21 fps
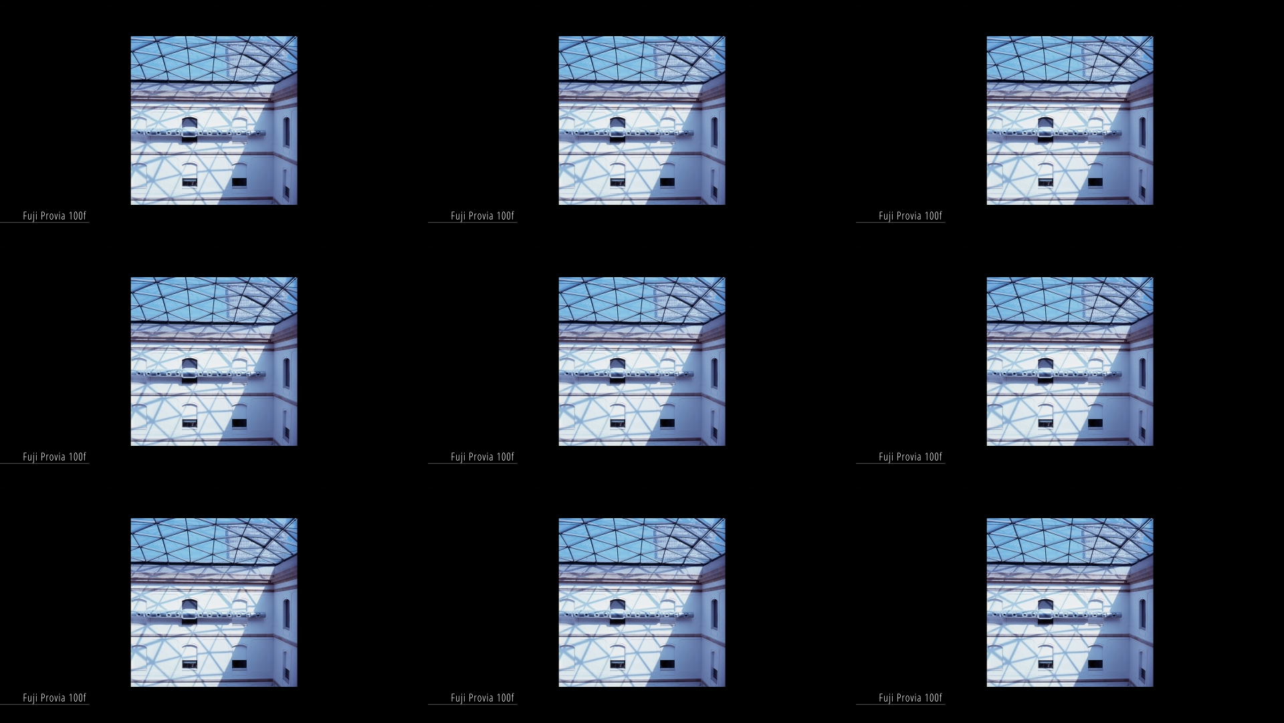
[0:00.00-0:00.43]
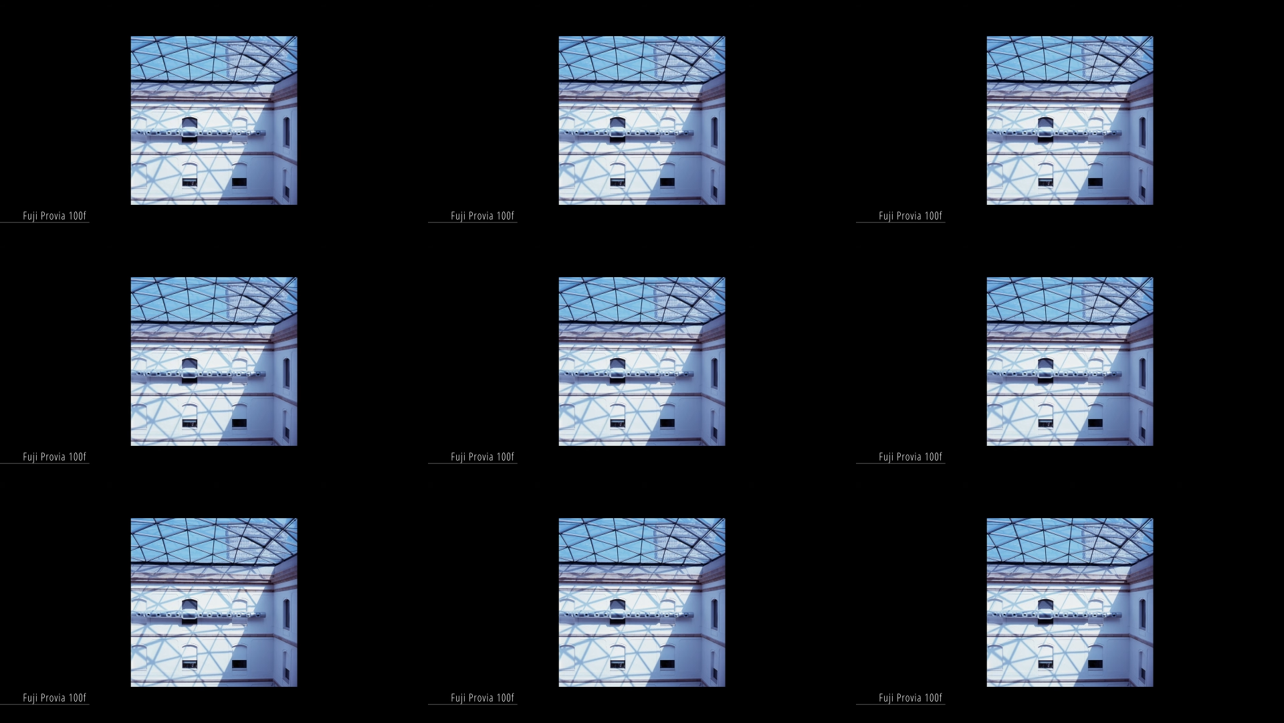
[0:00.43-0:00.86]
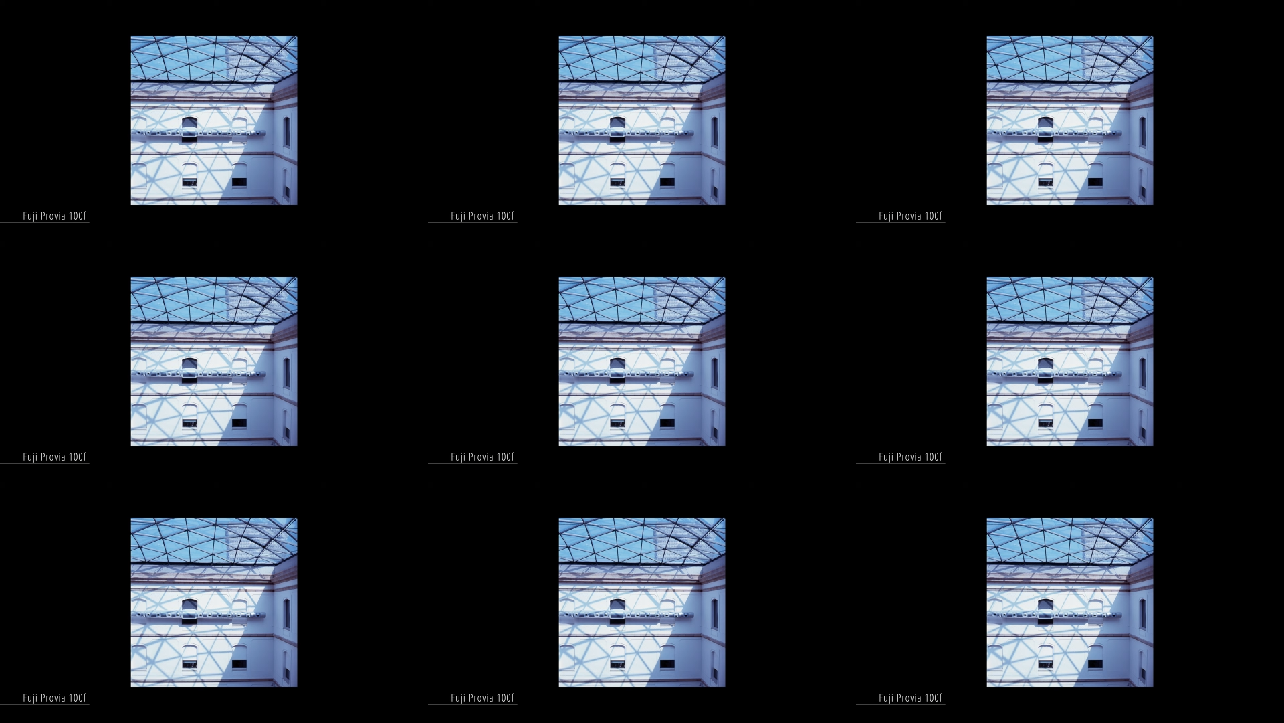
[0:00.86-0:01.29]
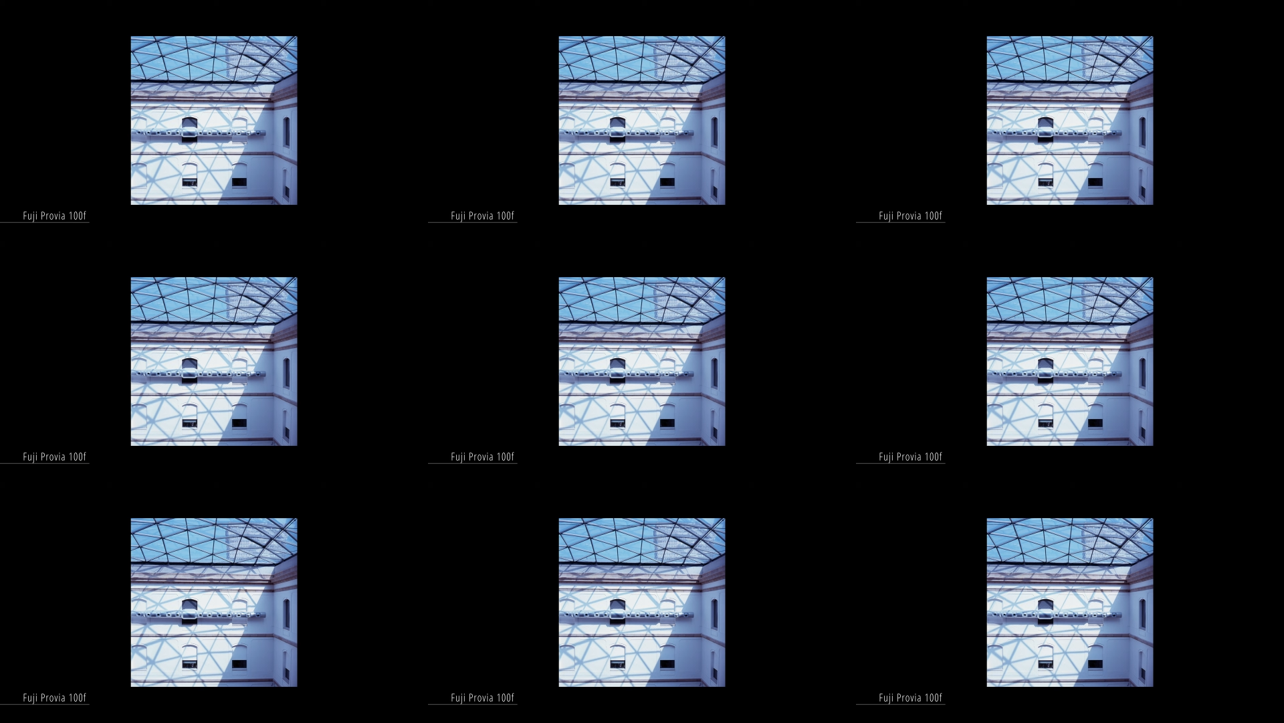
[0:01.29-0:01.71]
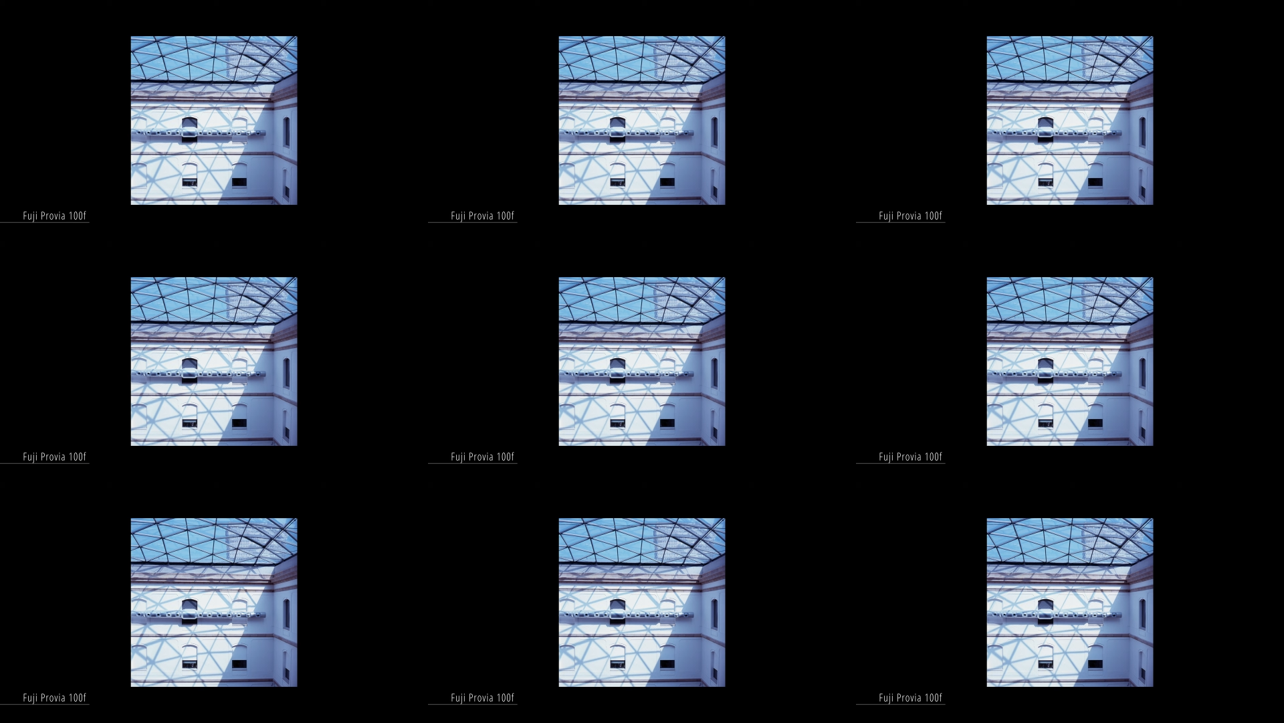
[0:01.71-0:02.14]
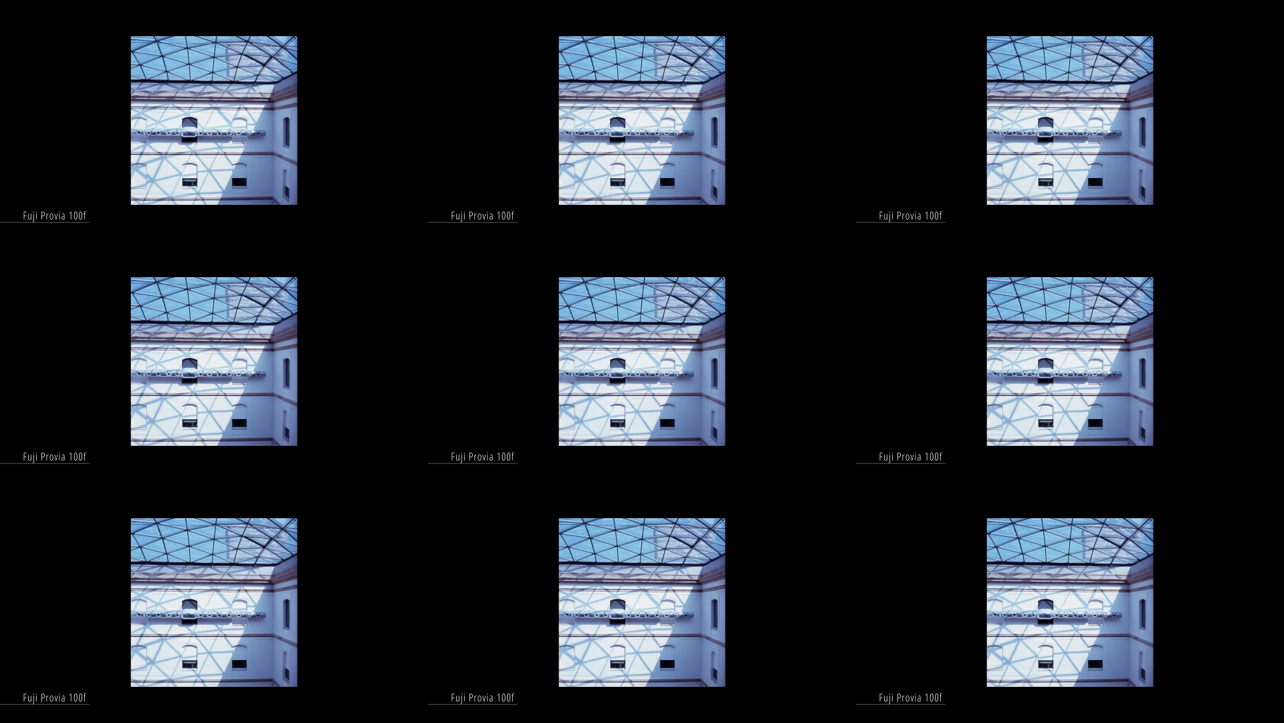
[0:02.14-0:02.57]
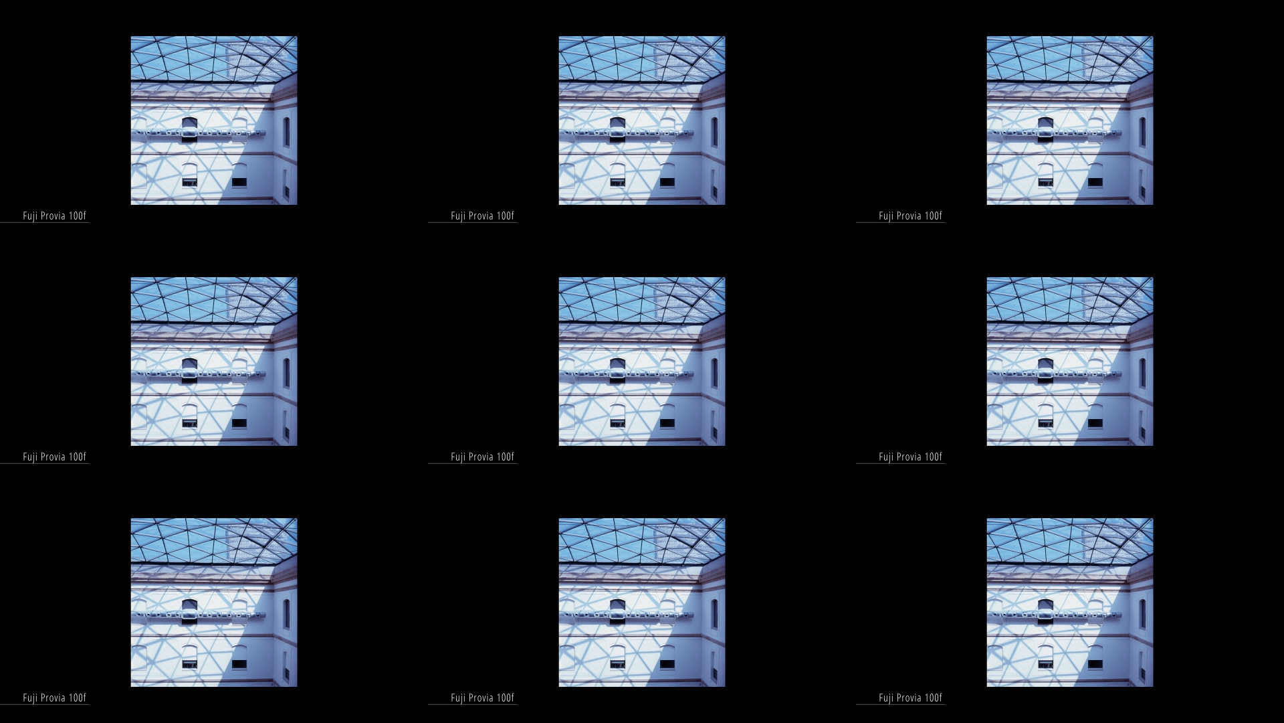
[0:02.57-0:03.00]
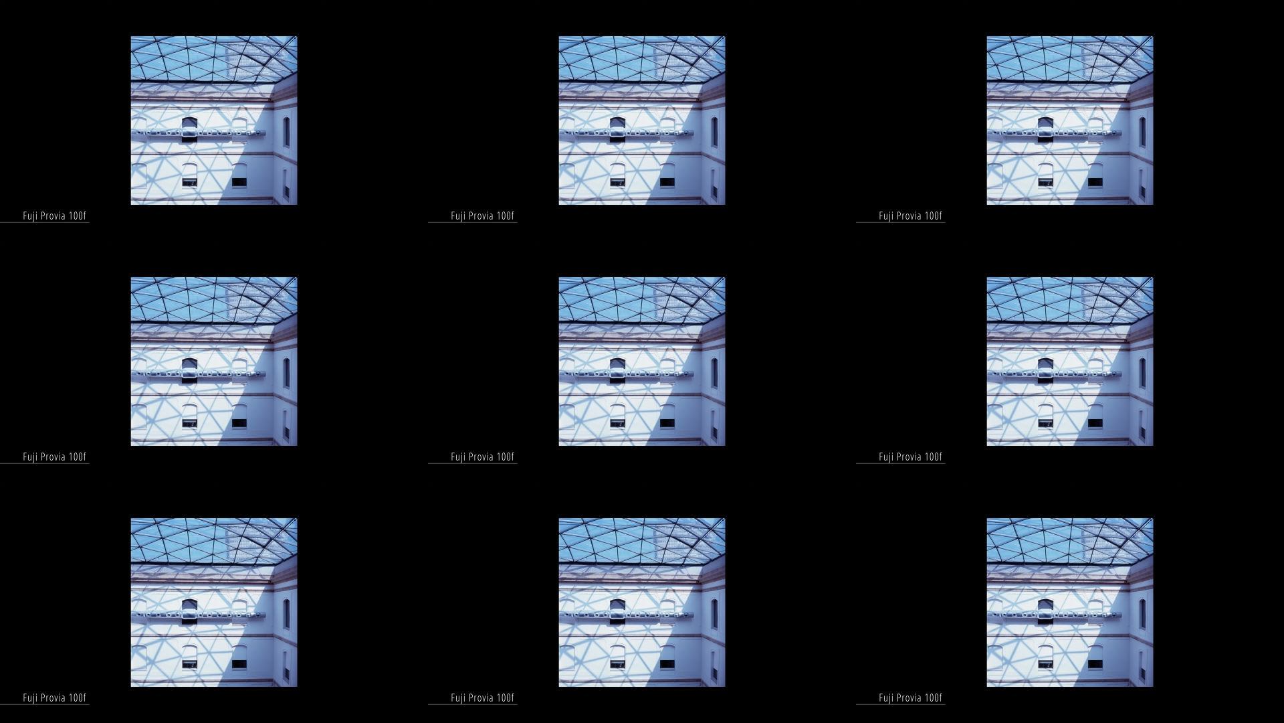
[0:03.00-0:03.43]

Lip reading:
No face is visible, so there are no lips to read.